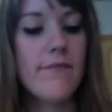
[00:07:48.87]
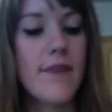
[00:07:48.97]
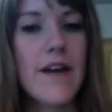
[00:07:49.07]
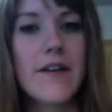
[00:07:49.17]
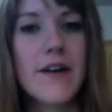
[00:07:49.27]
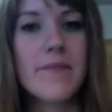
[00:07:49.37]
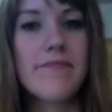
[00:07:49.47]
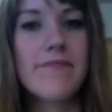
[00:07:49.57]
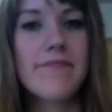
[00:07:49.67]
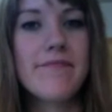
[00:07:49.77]
I don't know.
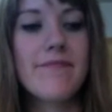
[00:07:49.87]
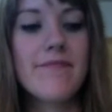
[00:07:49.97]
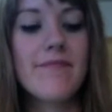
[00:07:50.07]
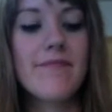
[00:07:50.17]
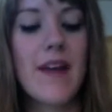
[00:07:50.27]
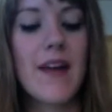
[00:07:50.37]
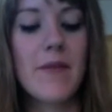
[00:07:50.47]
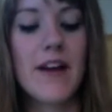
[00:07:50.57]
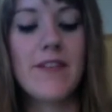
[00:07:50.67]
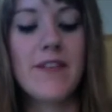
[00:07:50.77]
I'm gonna
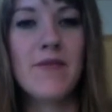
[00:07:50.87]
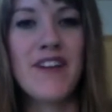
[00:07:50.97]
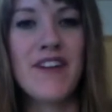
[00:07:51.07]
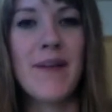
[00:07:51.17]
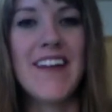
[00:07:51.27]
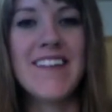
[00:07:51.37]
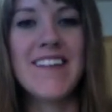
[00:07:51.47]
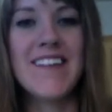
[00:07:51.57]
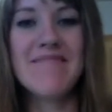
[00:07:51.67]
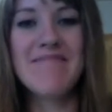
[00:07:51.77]
have to keep trying
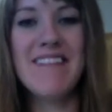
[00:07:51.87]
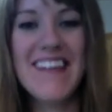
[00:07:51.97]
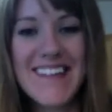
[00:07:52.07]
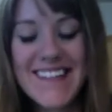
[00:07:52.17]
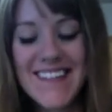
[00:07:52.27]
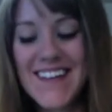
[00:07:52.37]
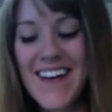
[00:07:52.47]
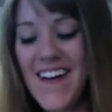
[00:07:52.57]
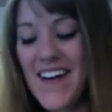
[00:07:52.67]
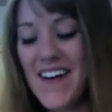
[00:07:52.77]
batches.
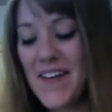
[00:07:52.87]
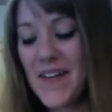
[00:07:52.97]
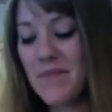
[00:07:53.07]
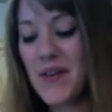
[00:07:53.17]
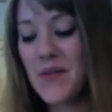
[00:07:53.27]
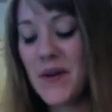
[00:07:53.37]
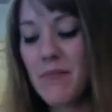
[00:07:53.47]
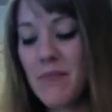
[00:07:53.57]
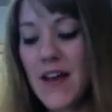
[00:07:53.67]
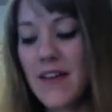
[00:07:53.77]
But you want
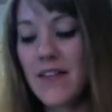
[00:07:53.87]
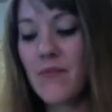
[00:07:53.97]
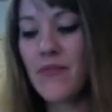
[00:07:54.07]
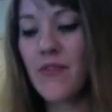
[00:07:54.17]
to bake them for